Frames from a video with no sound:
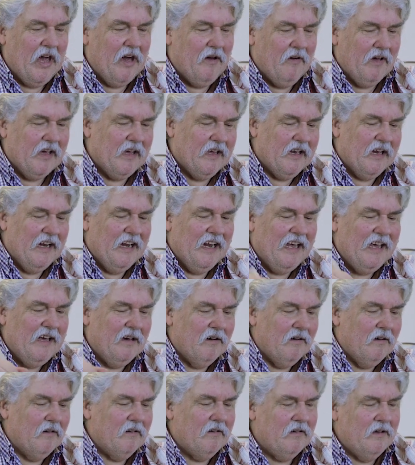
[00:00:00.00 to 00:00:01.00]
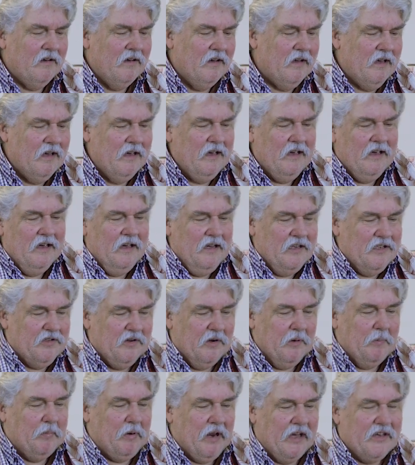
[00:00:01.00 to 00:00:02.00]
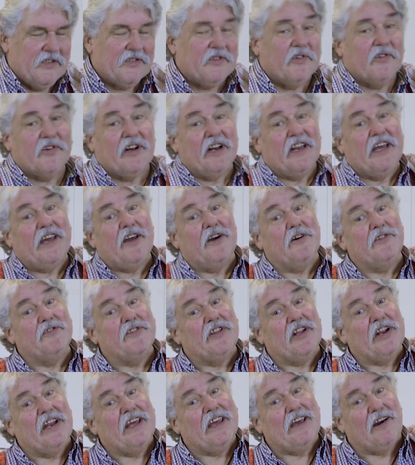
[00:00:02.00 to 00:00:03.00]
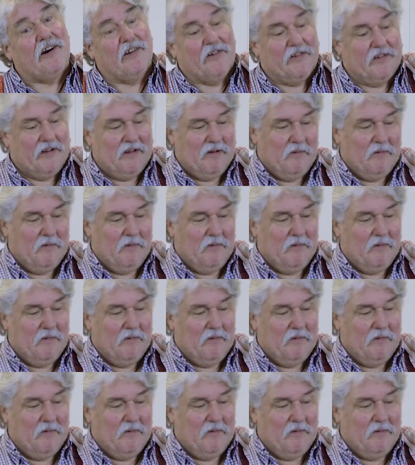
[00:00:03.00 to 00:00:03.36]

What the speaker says: going in Lyon to a place called Leon de Leon.